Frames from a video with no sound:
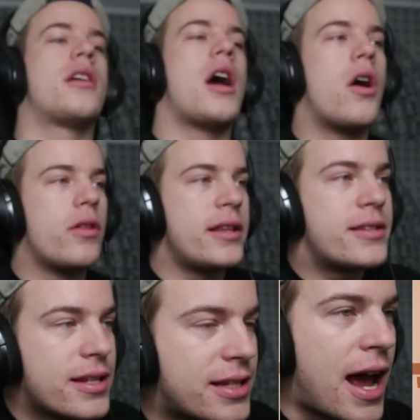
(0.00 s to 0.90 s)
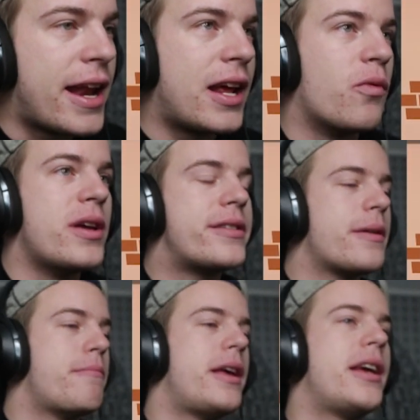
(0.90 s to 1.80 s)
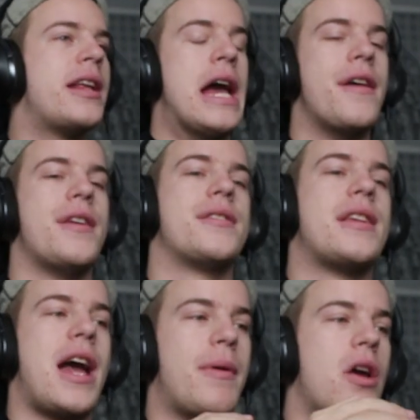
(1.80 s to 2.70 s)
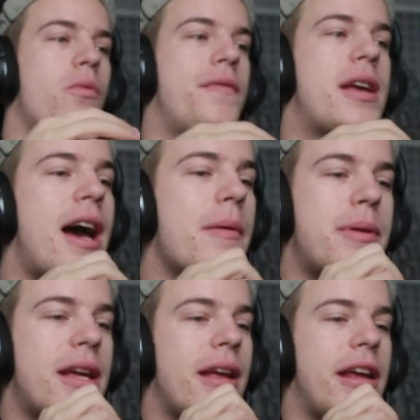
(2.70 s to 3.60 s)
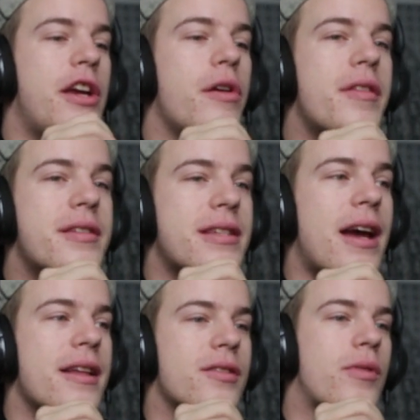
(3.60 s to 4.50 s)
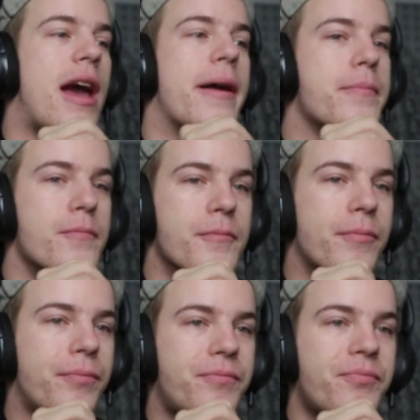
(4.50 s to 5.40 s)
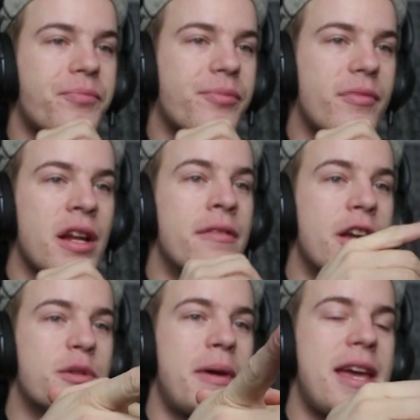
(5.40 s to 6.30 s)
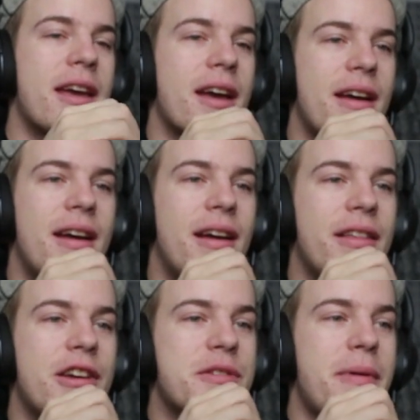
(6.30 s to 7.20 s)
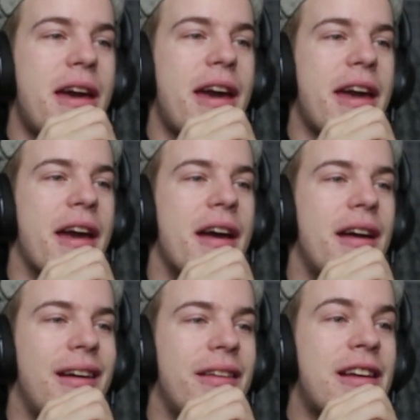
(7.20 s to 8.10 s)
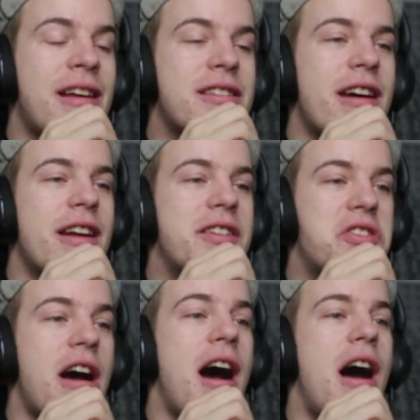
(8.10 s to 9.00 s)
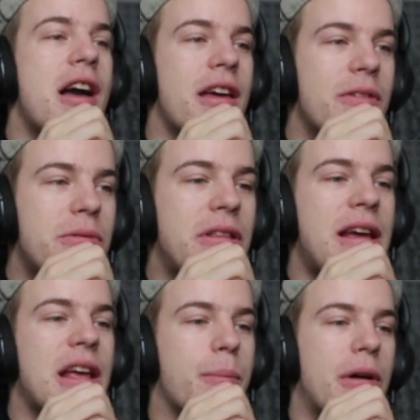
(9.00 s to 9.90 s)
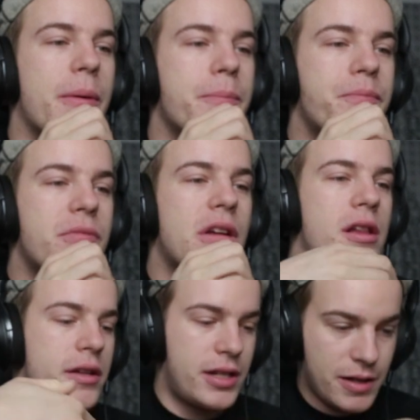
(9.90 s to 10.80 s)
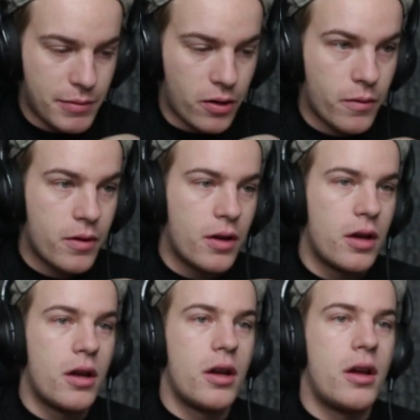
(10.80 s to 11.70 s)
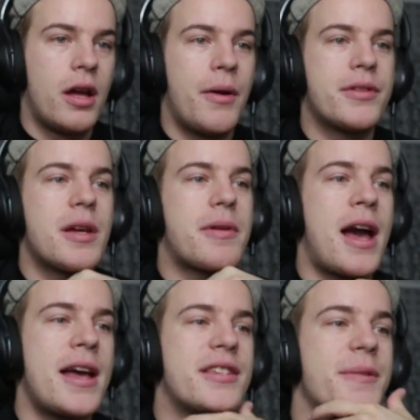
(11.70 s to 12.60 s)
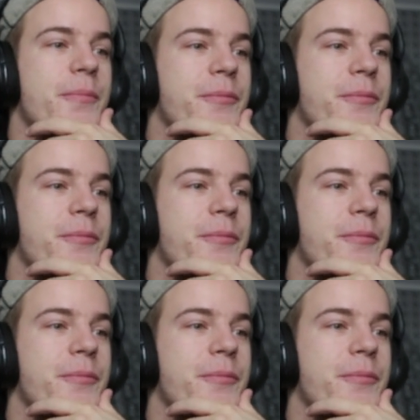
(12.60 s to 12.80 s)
go. Let's design it. We submitted this time. We've got to be in. Here are the designs. Okay. There's me. There's me. That guy's got a dog! What the heck, bro? Clicked emo. What's up, guys?